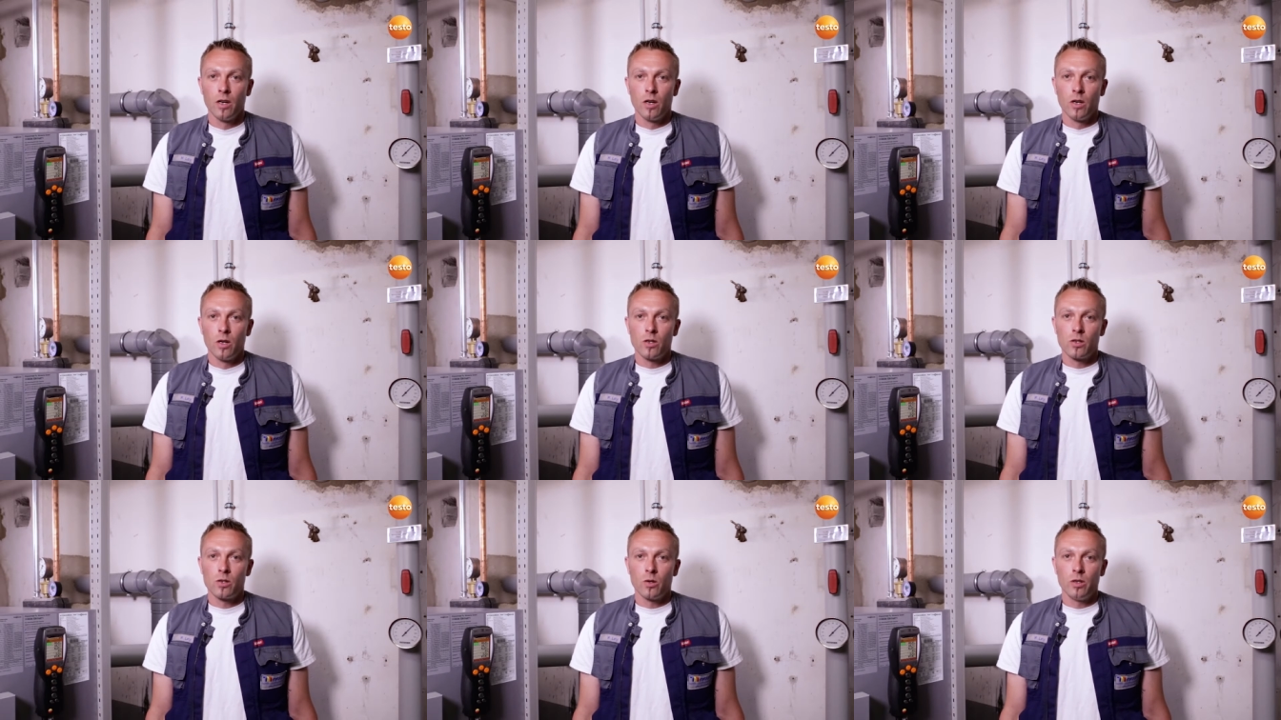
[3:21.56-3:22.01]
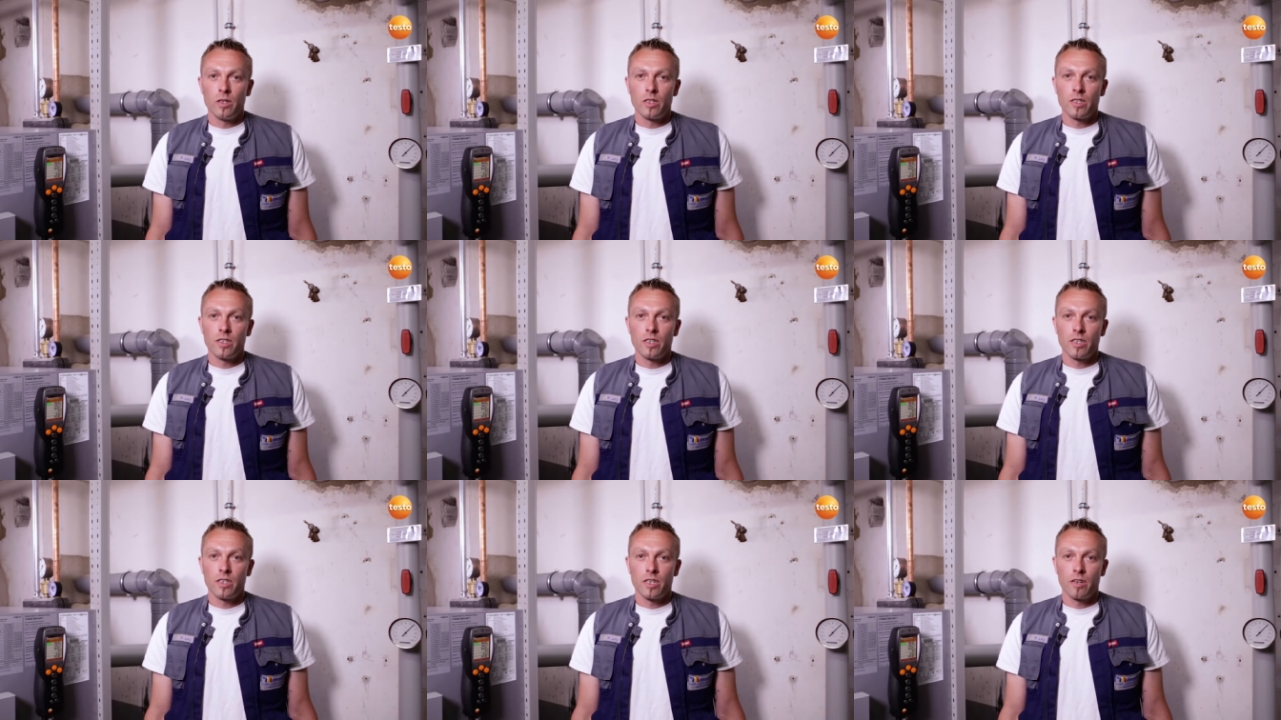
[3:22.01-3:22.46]
If the
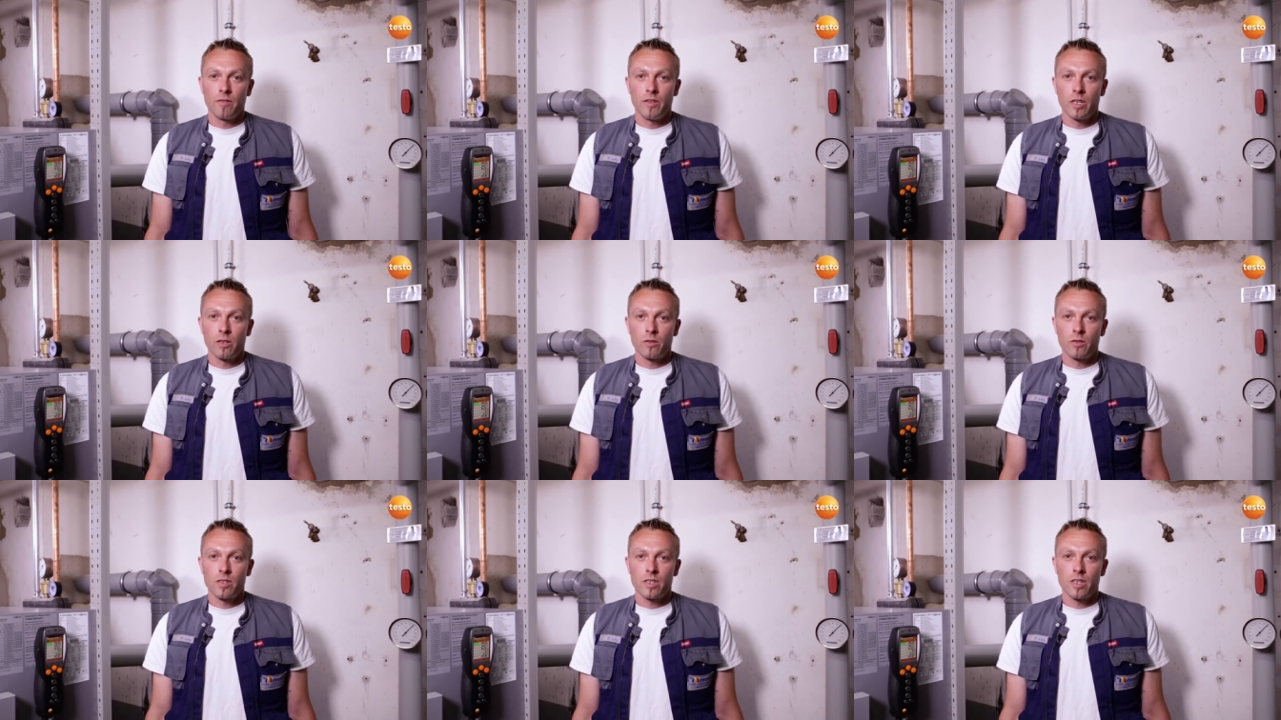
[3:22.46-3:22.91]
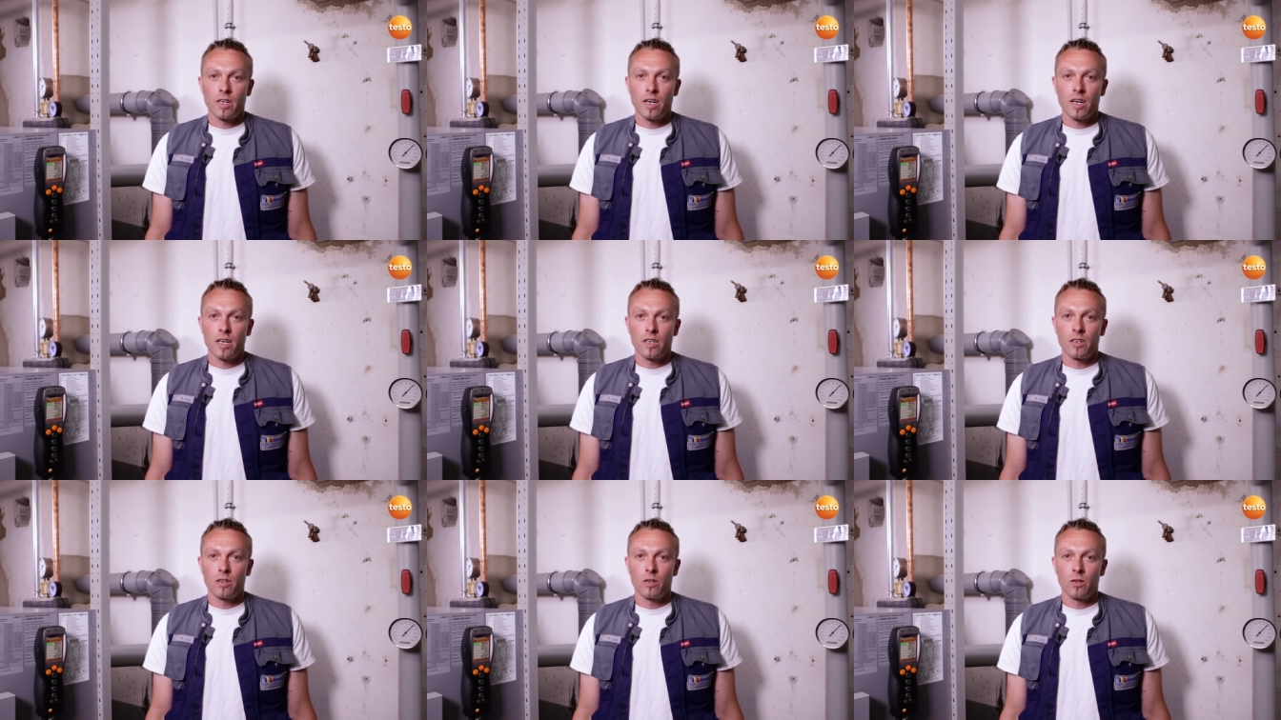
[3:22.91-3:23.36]
degree of
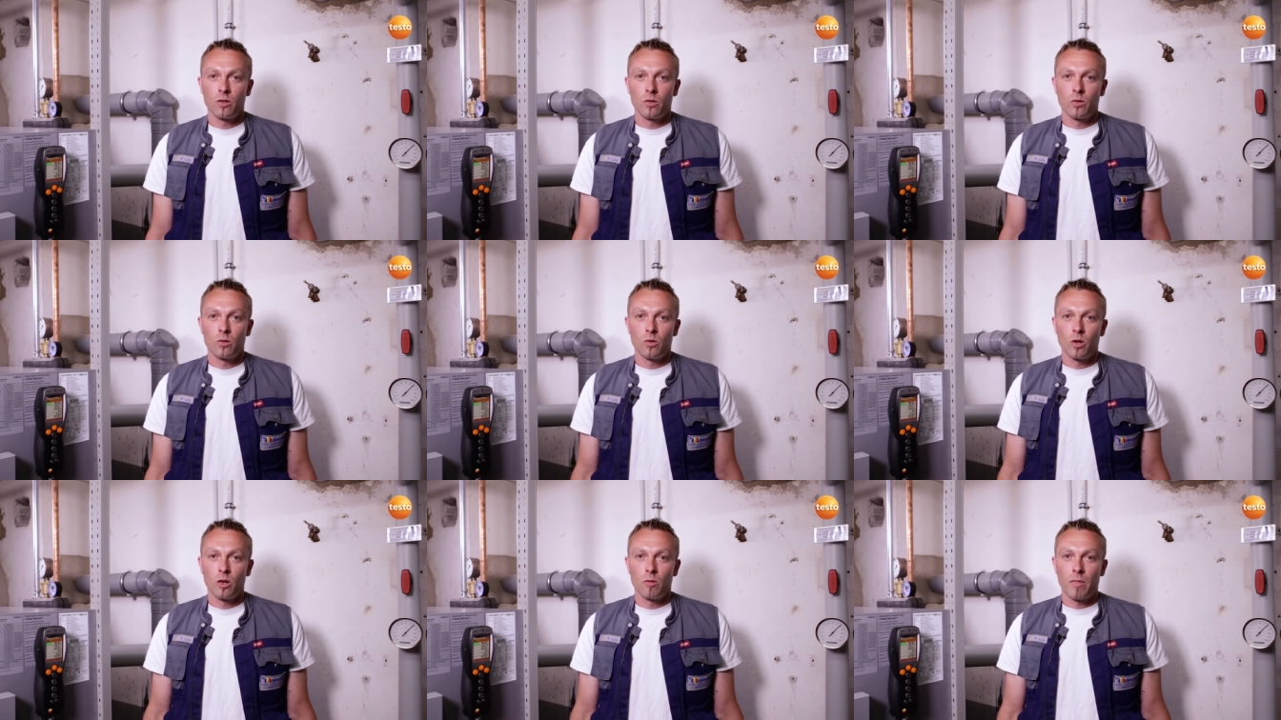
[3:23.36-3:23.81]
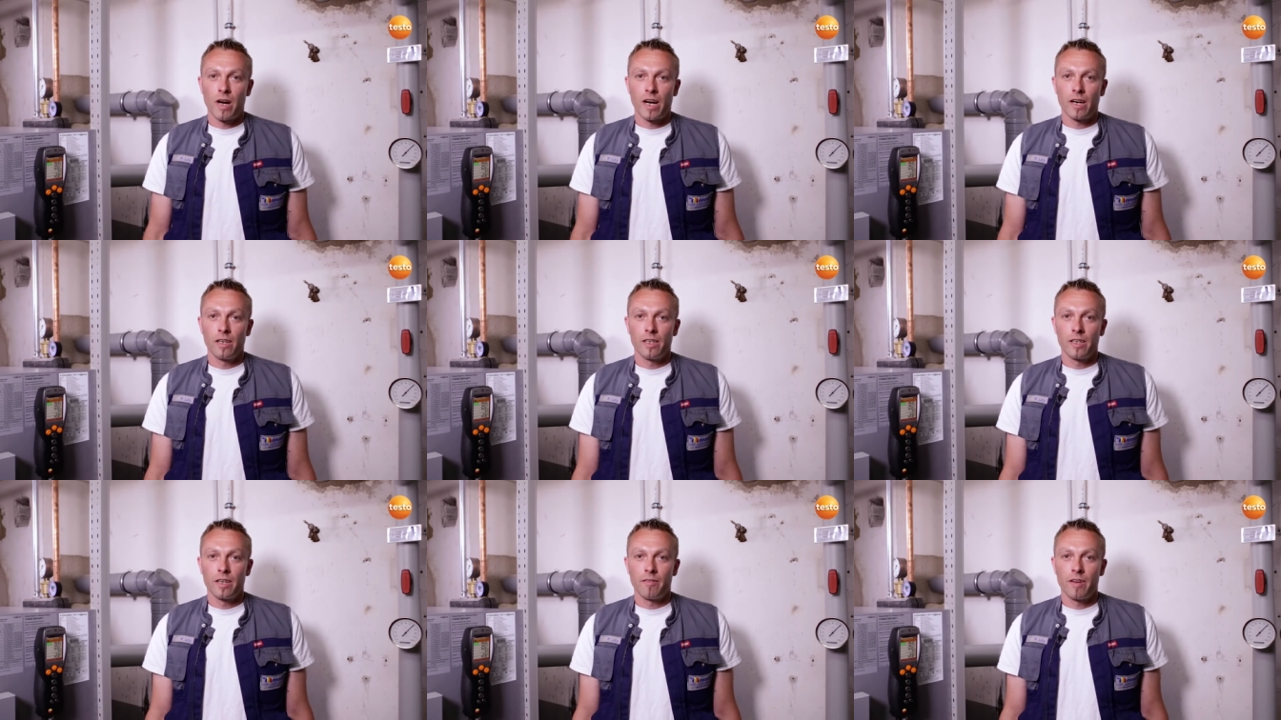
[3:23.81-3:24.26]
effectivity
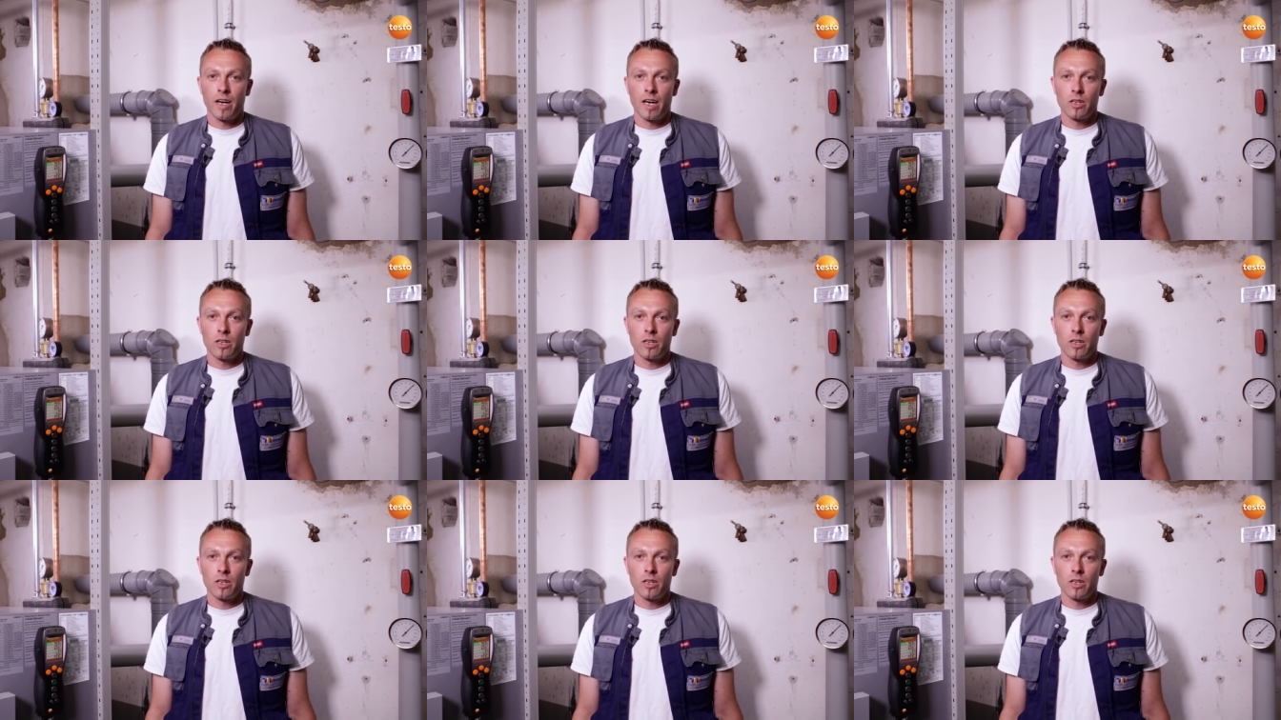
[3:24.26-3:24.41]
deteriorates by